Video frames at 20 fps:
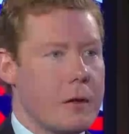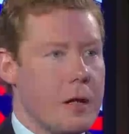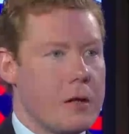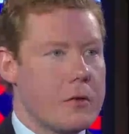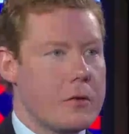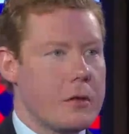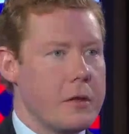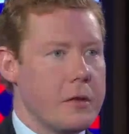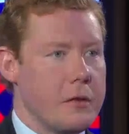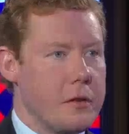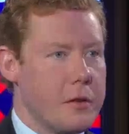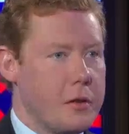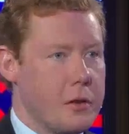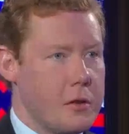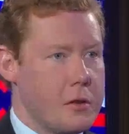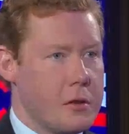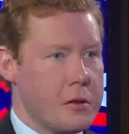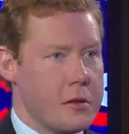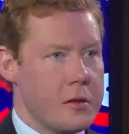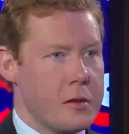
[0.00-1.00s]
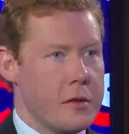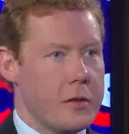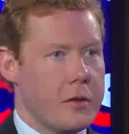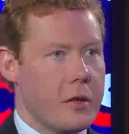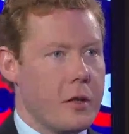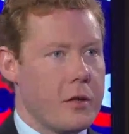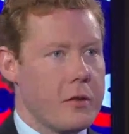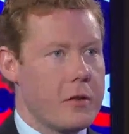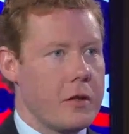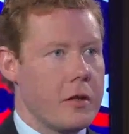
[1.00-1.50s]
cultural institutions in this
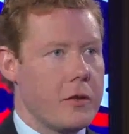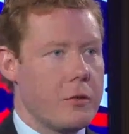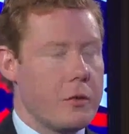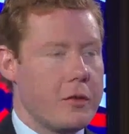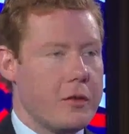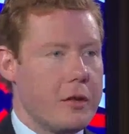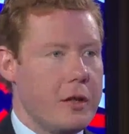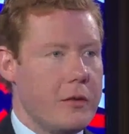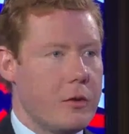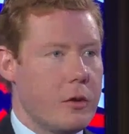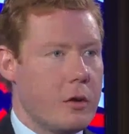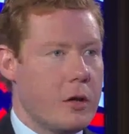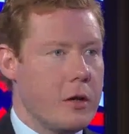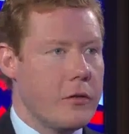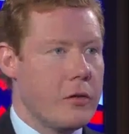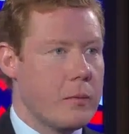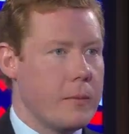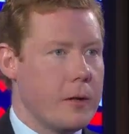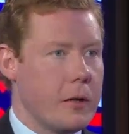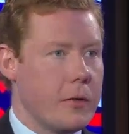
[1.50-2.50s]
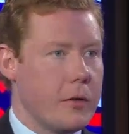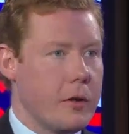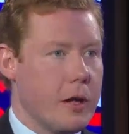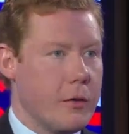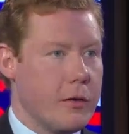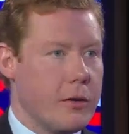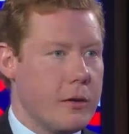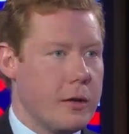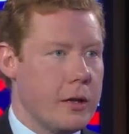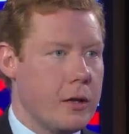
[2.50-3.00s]
country, has received grants from Arts
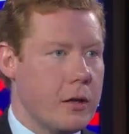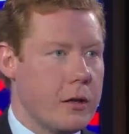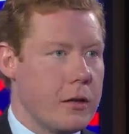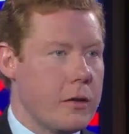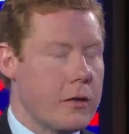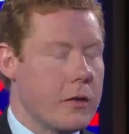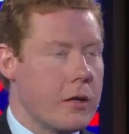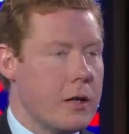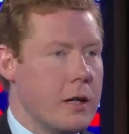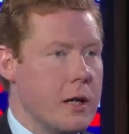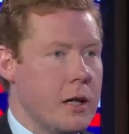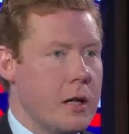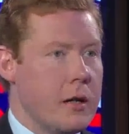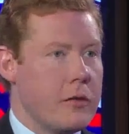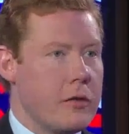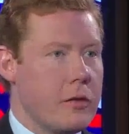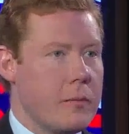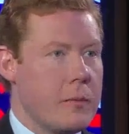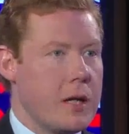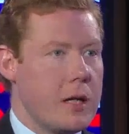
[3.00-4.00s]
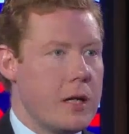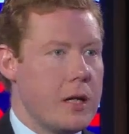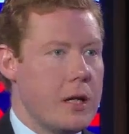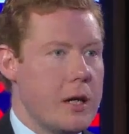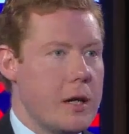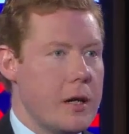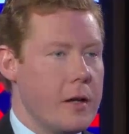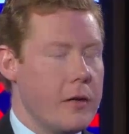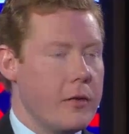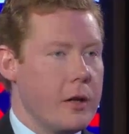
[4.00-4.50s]
Council England for many
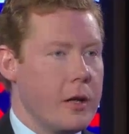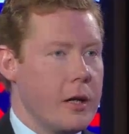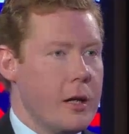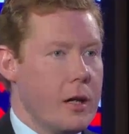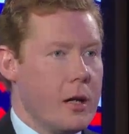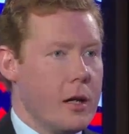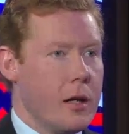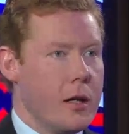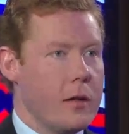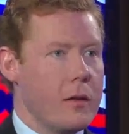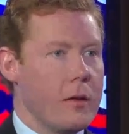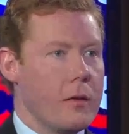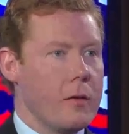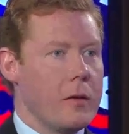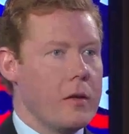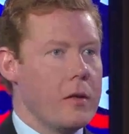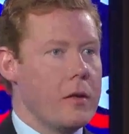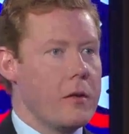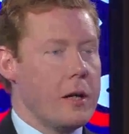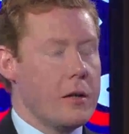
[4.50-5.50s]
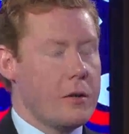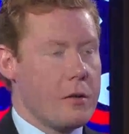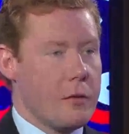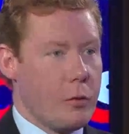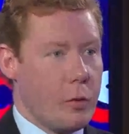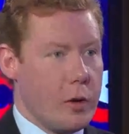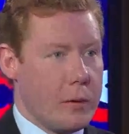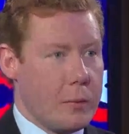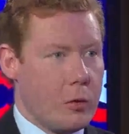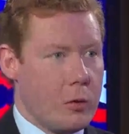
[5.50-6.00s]
years. The director
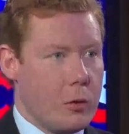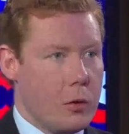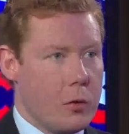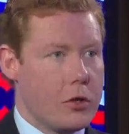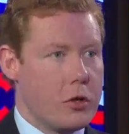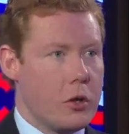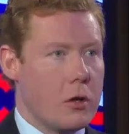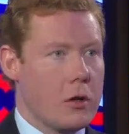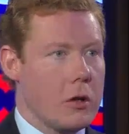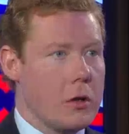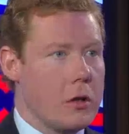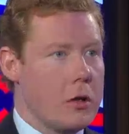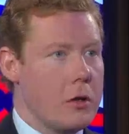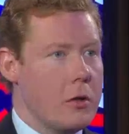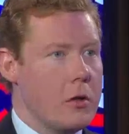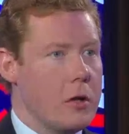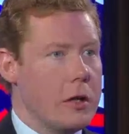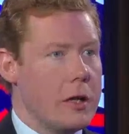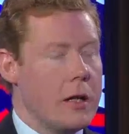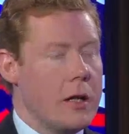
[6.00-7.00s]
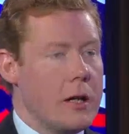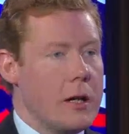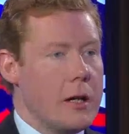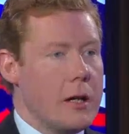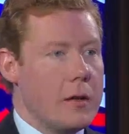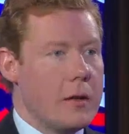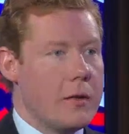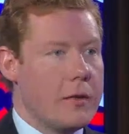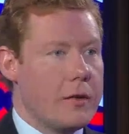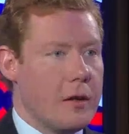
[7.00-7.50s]
of Wigmore Hall, John Howie,
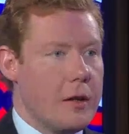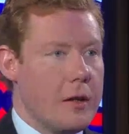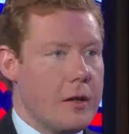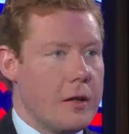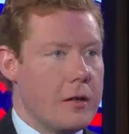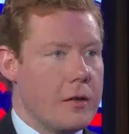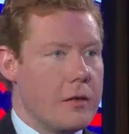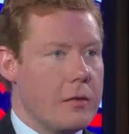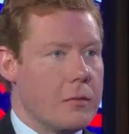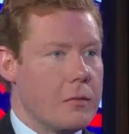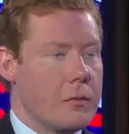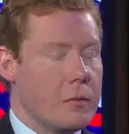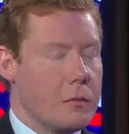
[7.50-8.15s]
decided